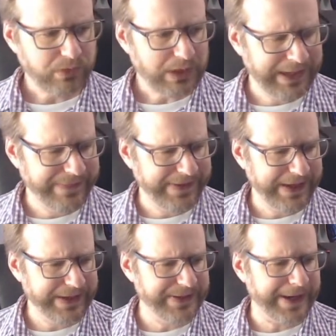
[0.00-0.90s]
And
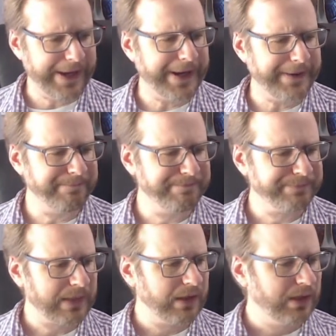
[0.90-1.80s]
then um,
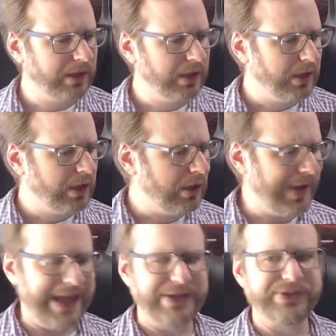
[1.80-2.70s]
oh,
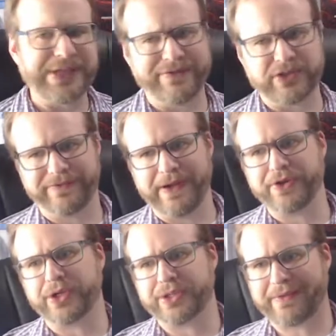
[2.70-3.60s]
I added Savage
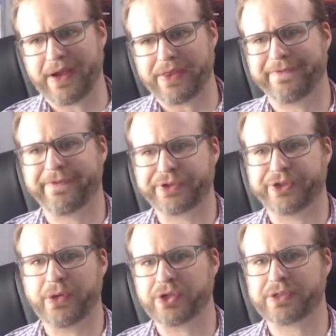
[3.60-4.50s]
Avengers. I've gotten the first
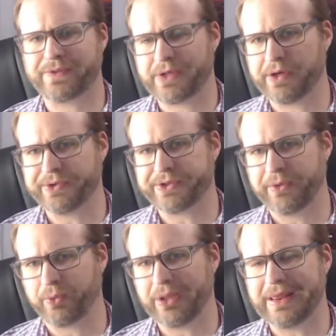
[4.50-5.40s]
two issues of those
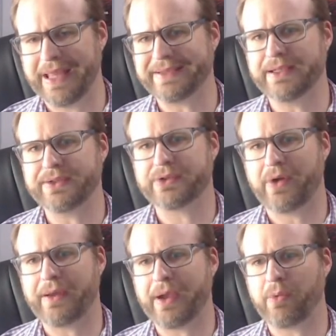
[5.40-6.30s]
and really liked it. So
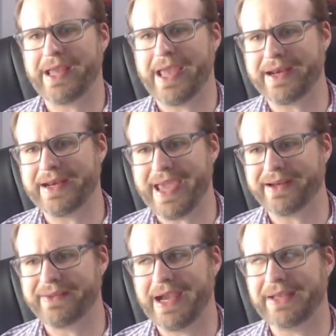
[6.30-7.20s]
I, I went ahead and
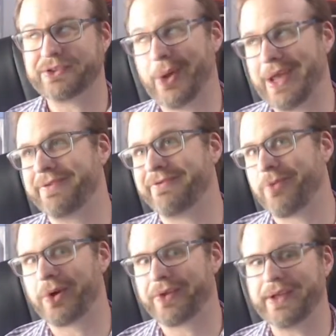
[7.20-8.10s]
added that. So I added
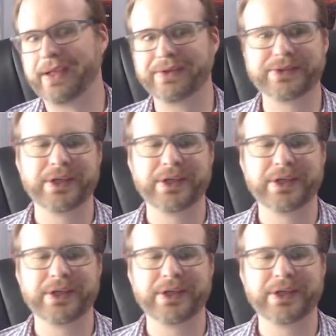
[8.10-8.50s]
four things.